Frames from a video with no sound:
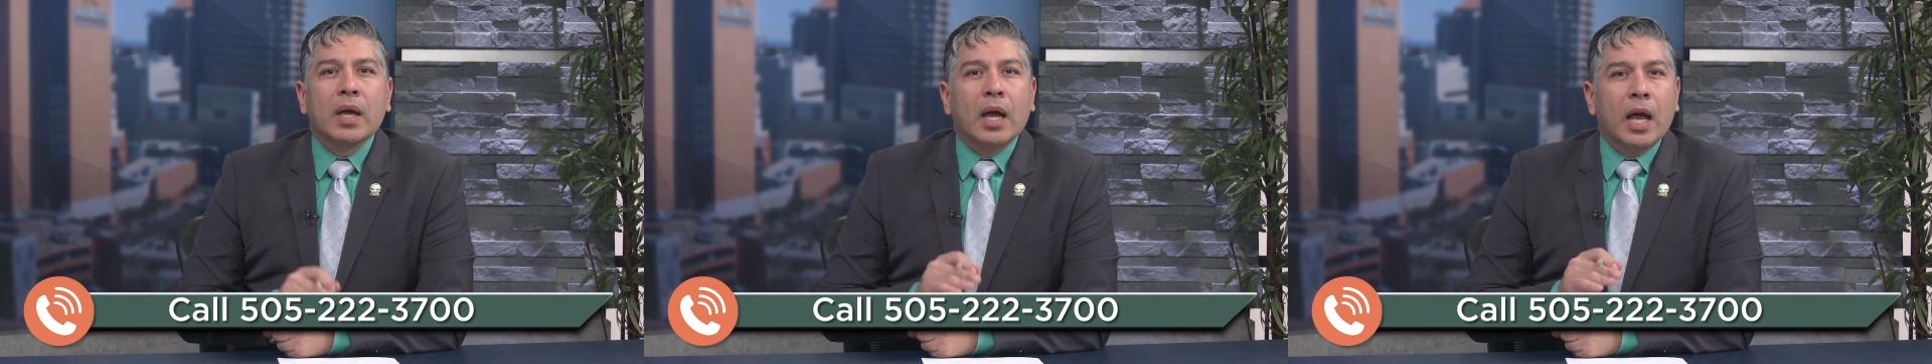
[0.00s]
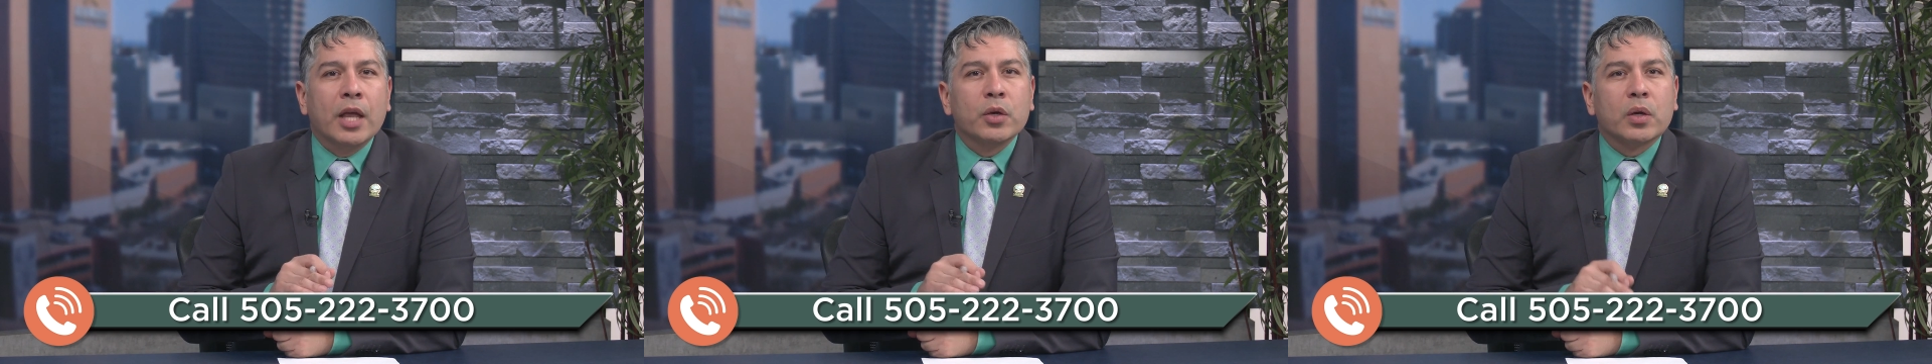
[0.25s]

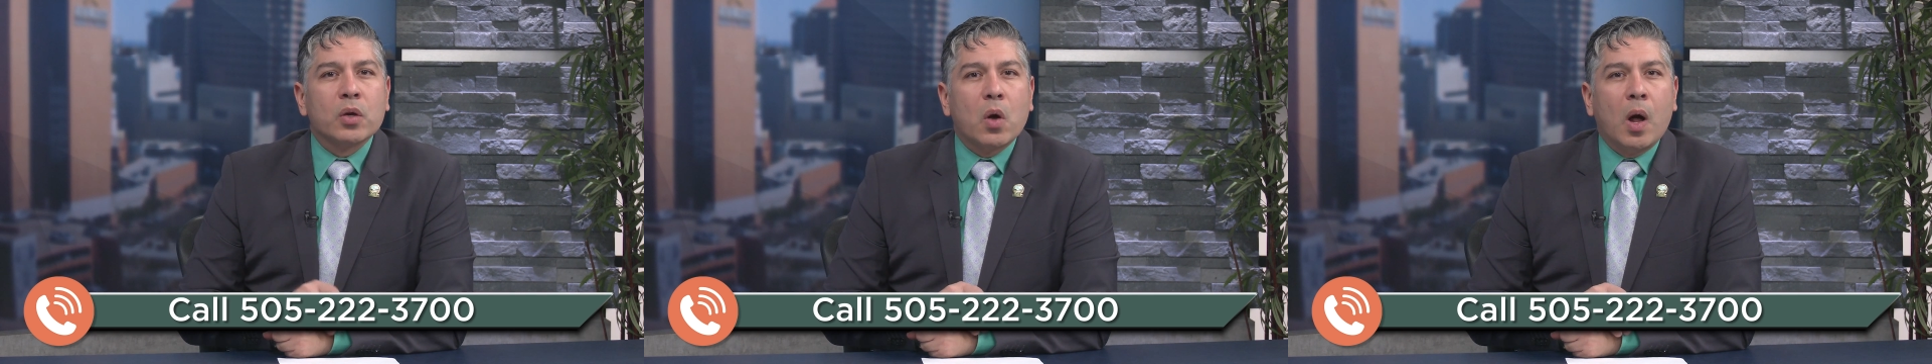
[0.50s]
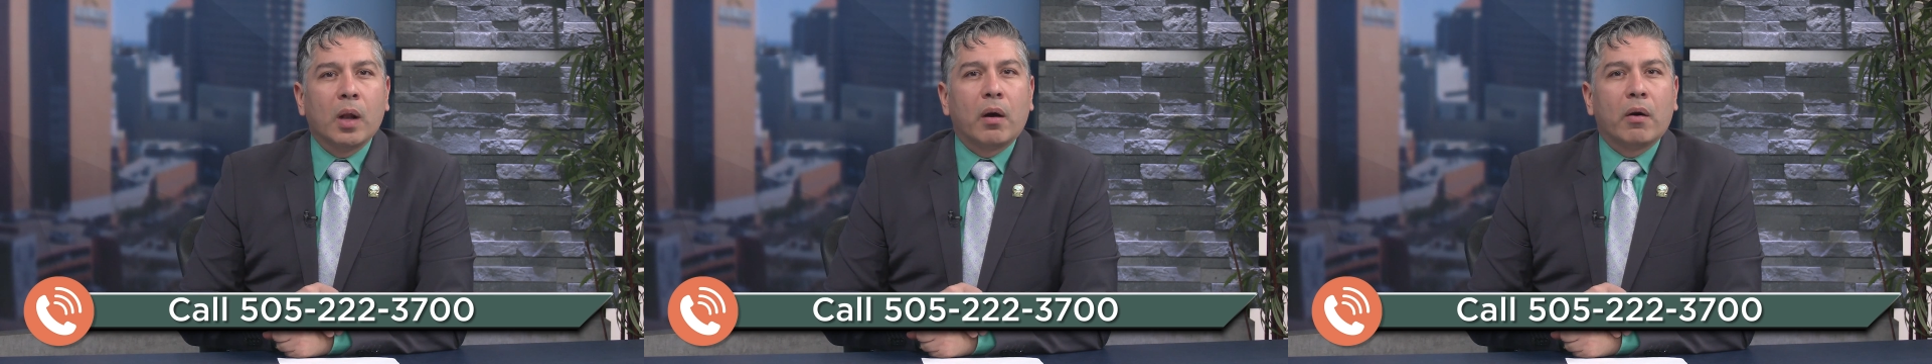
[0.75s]
and you can
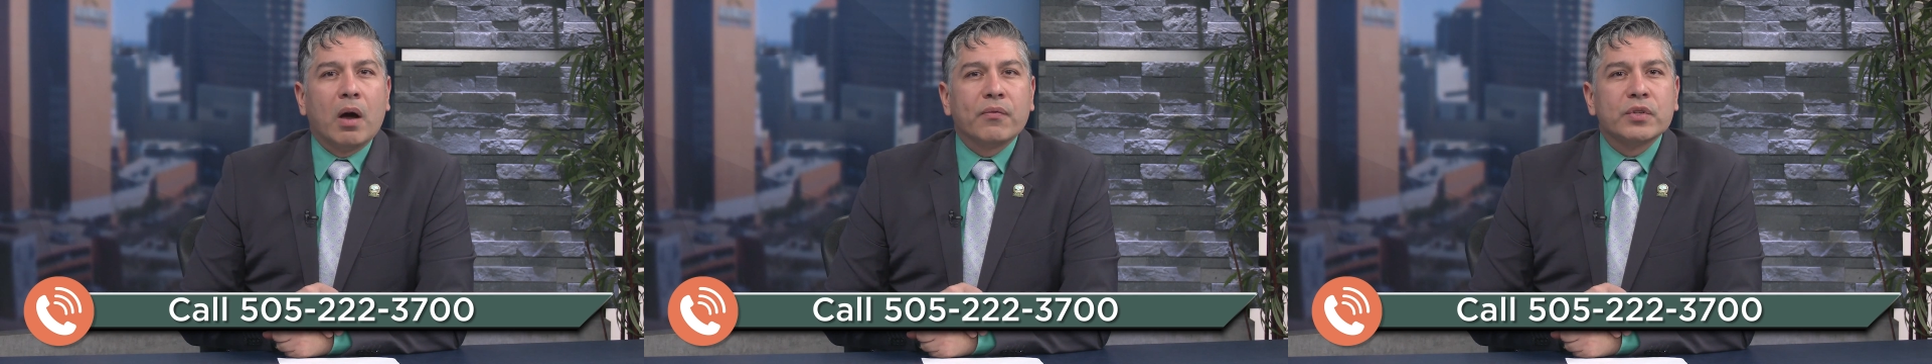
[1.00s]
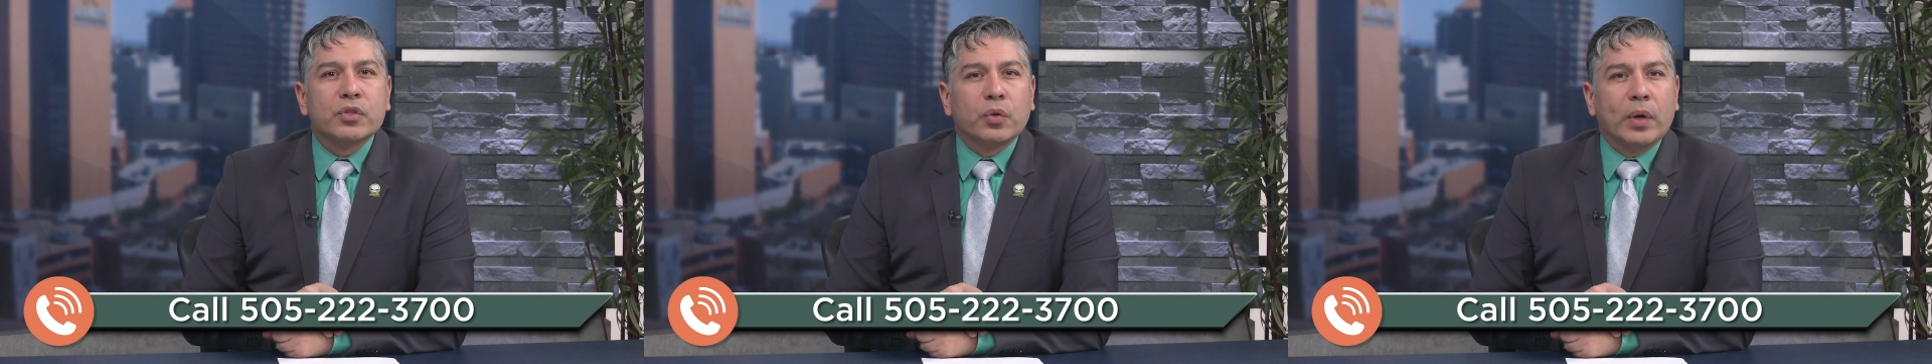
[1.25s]
call our
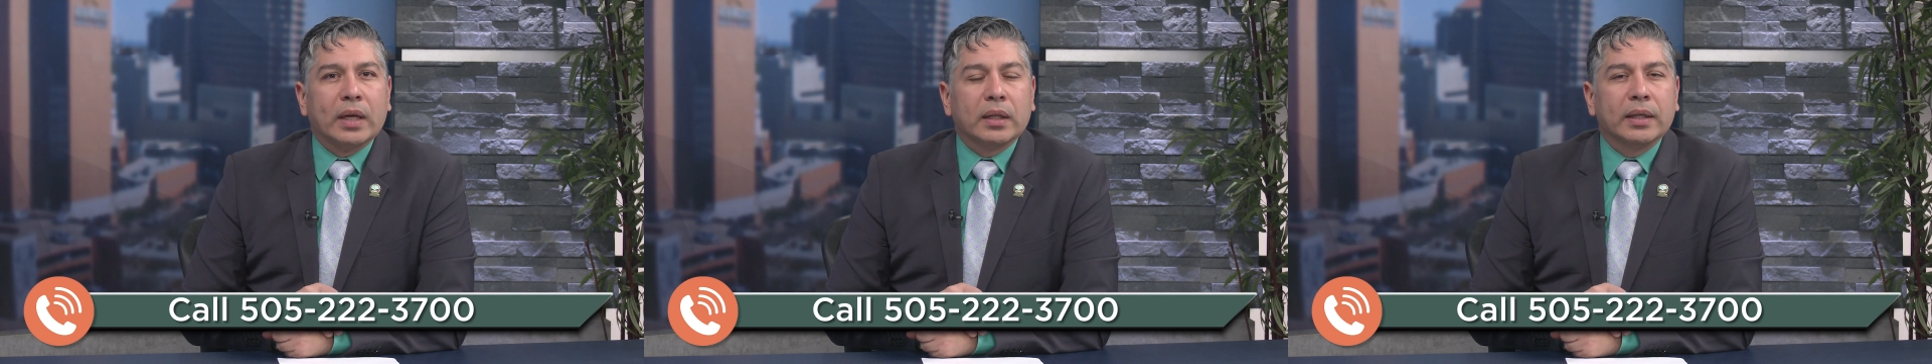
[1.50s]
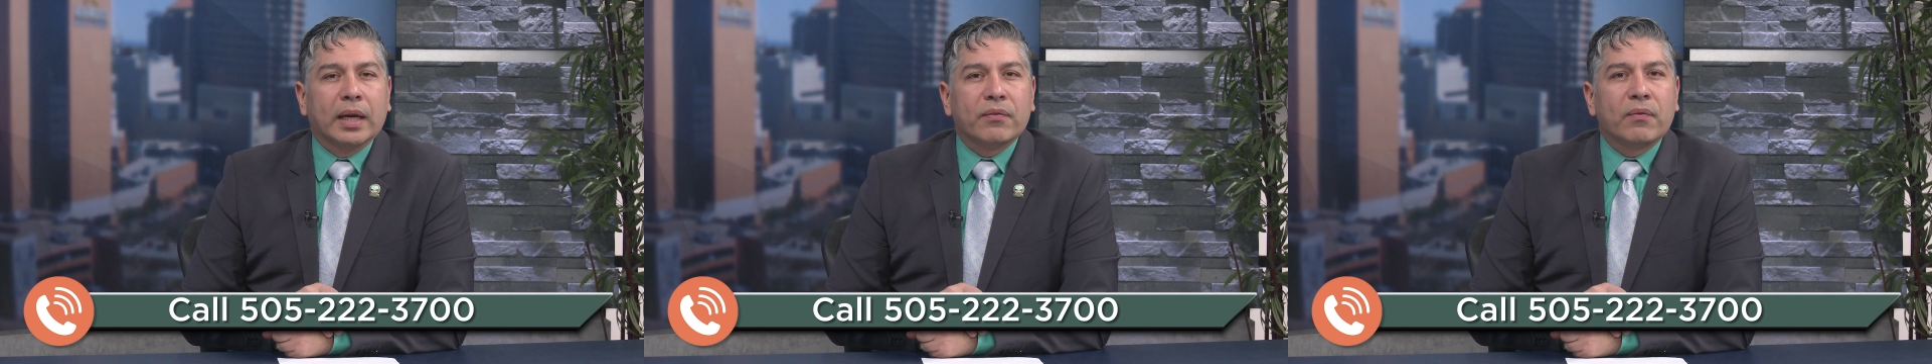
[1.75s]
office
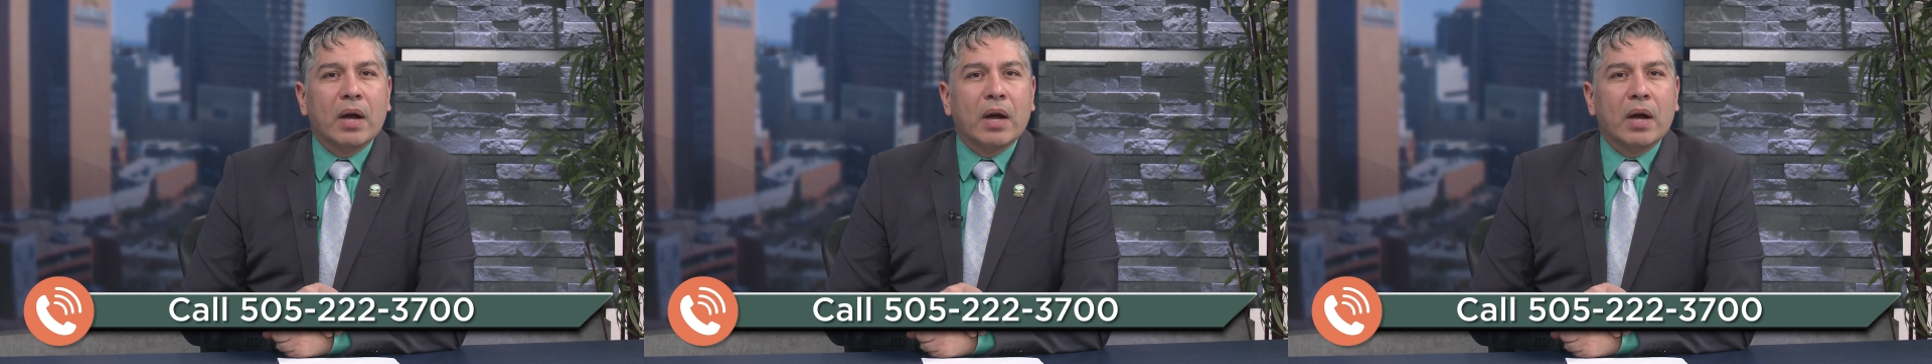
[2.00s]
directly at